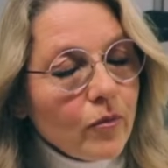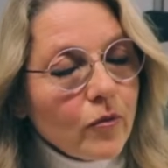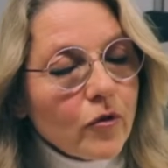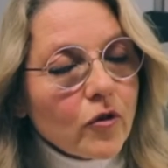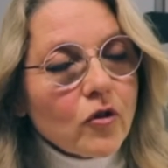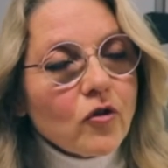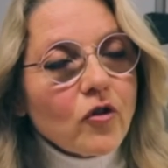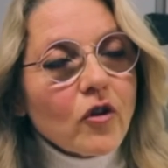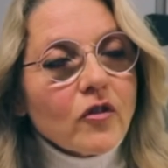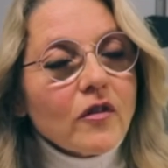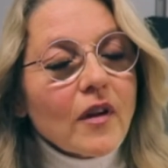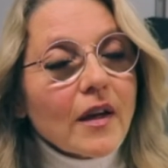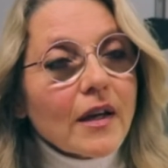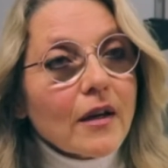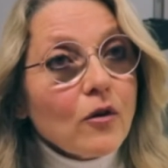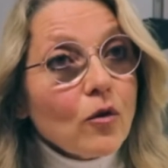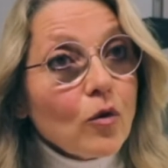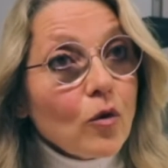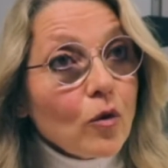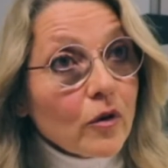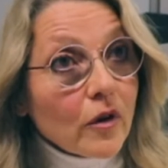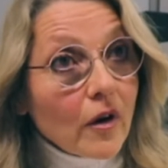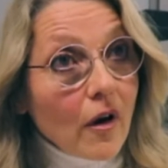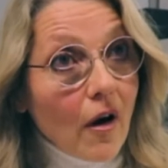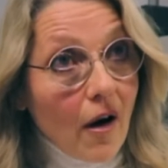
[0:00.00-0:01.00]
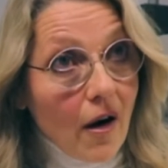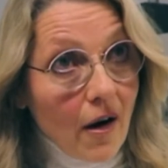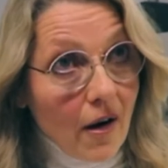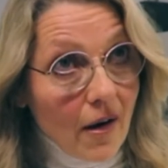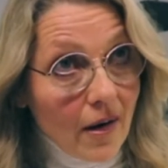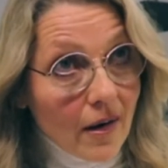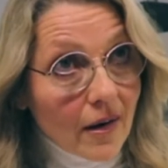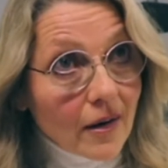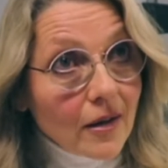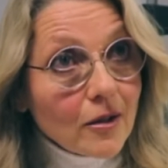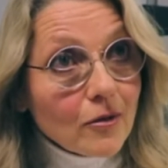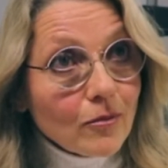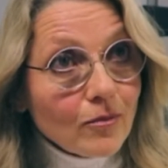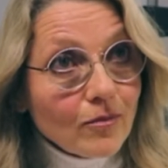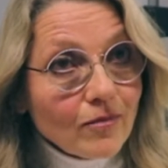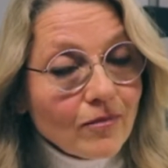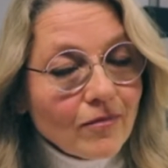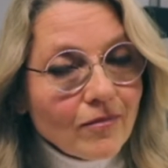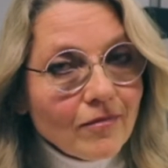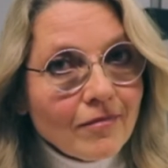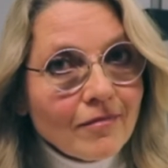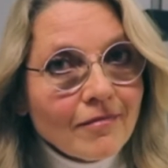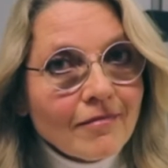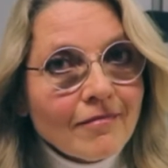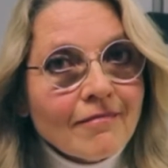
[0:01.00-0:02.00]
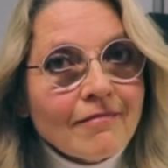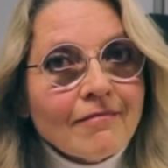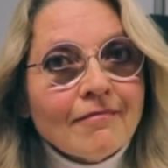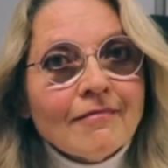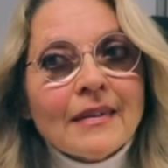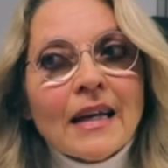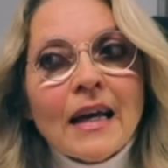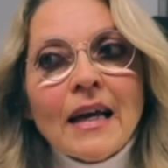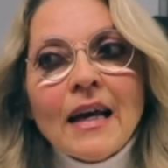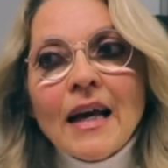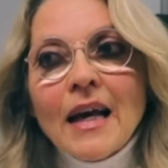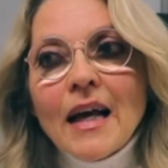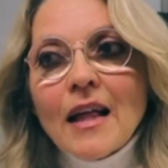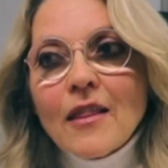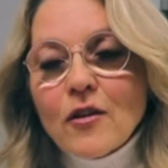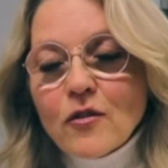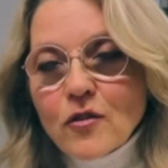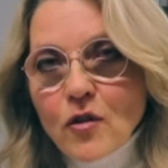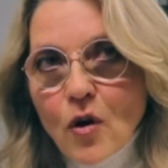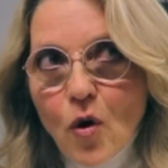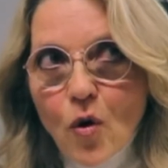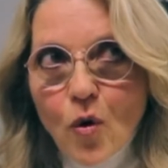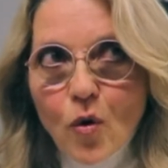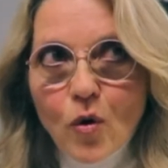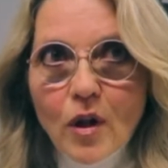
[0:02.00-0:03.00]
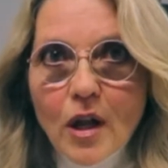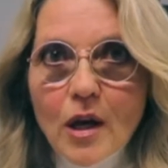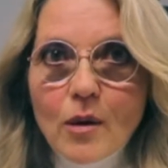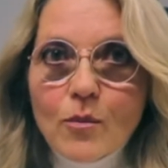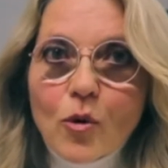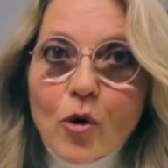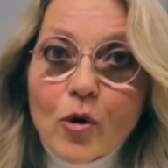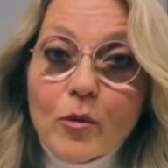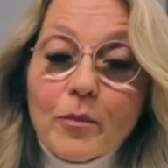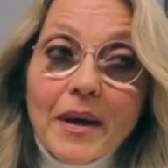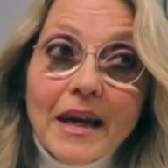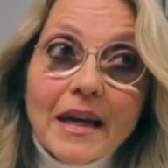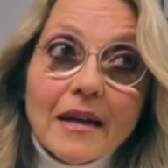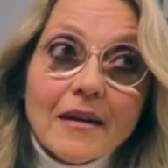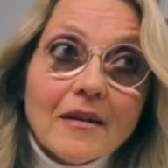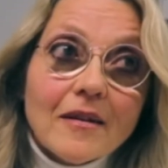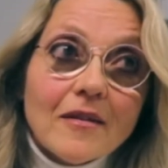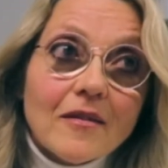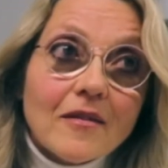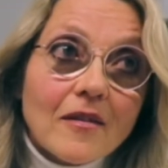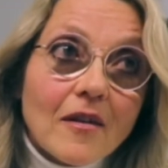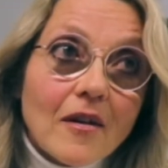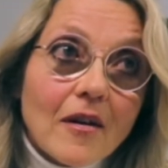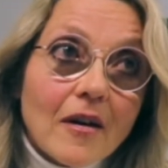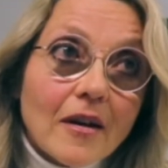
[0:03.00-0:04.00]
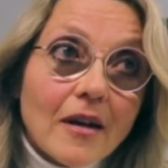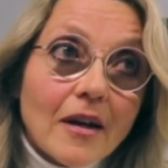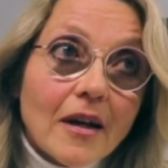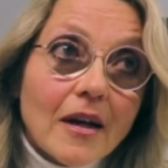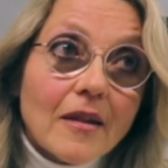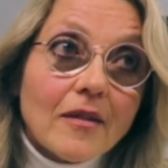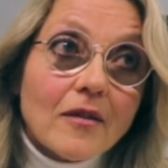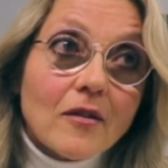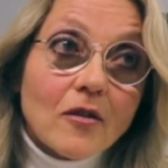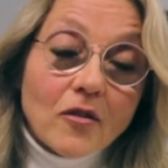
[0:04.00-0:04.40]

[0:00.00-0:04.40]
So just like an old car, there's a whole lot more maintenance on it.